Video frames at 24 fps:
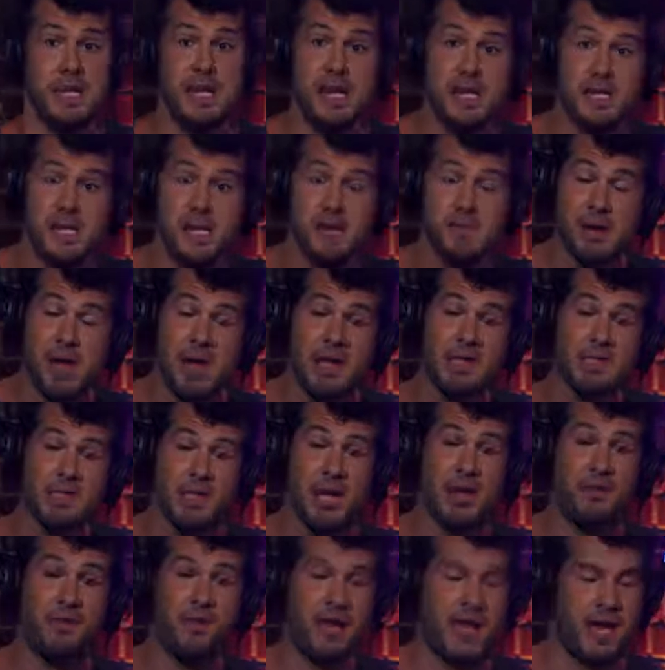Nicotine by
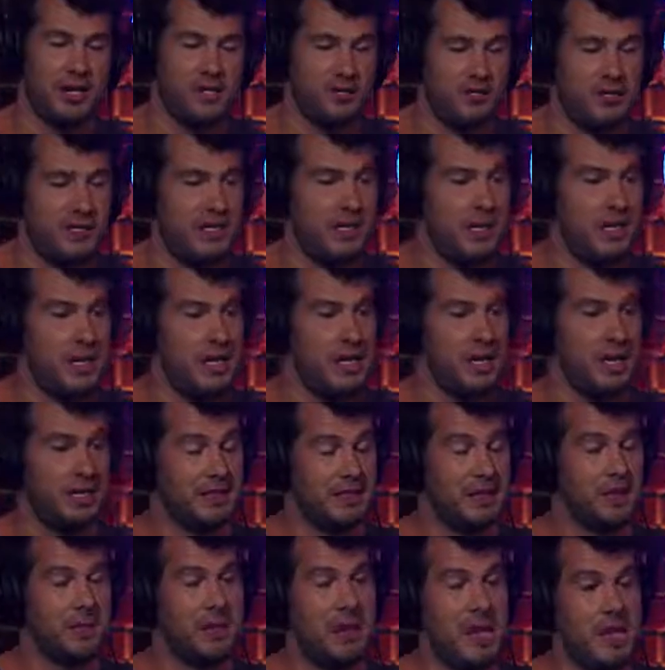itself, actually,
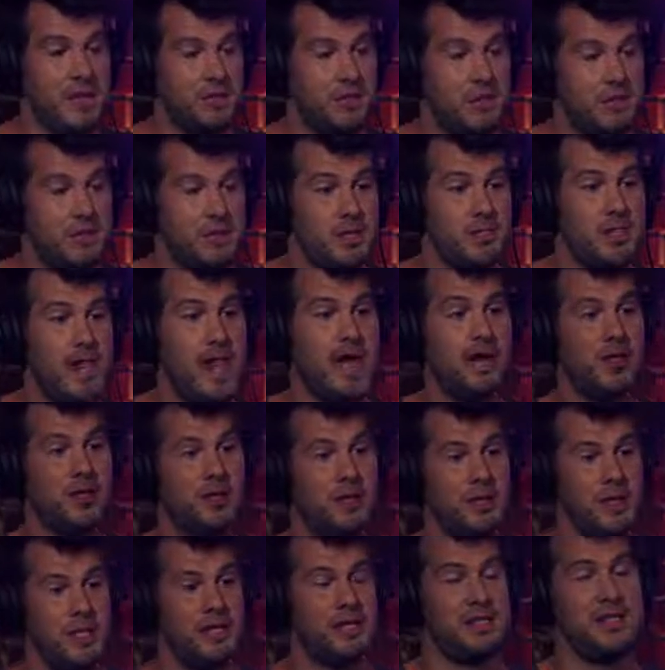eliminated from
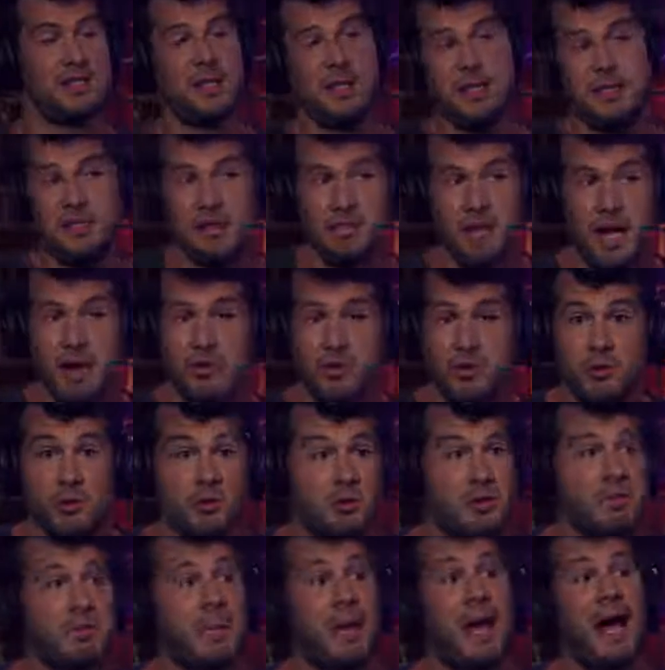tobacco, when they did studies on it was
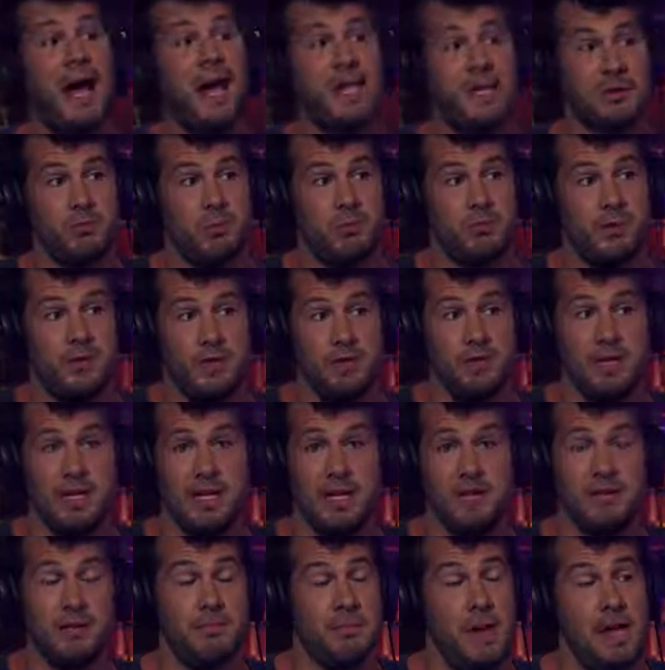almost impossible for them to
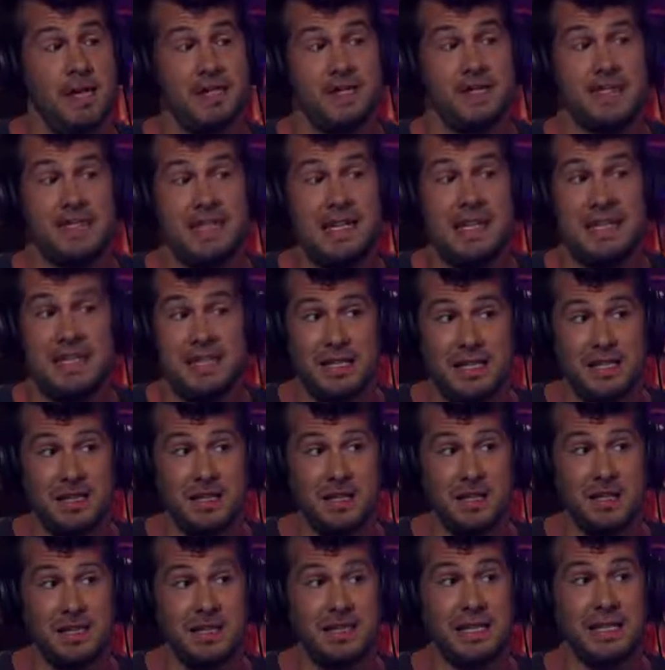get the mice addicted
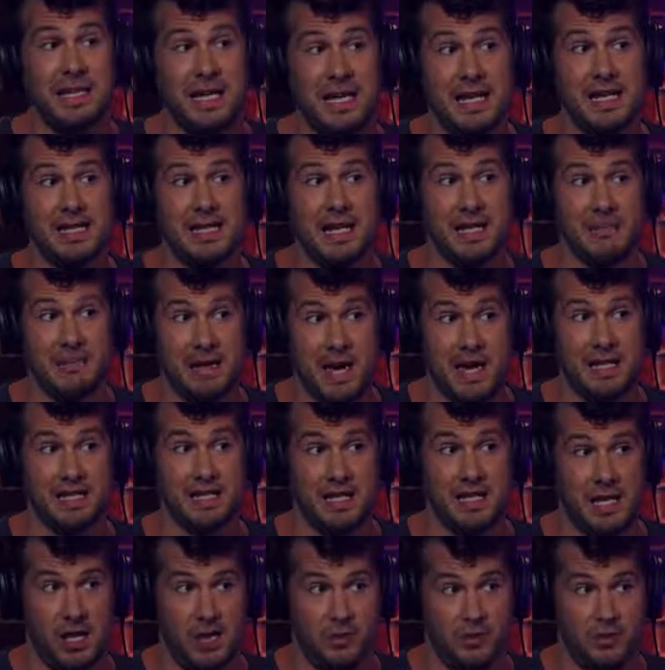to nicotine by
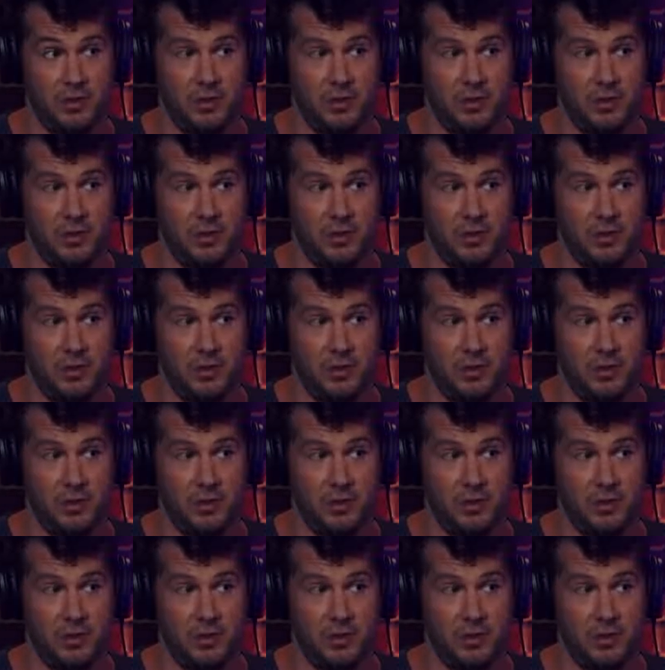itself.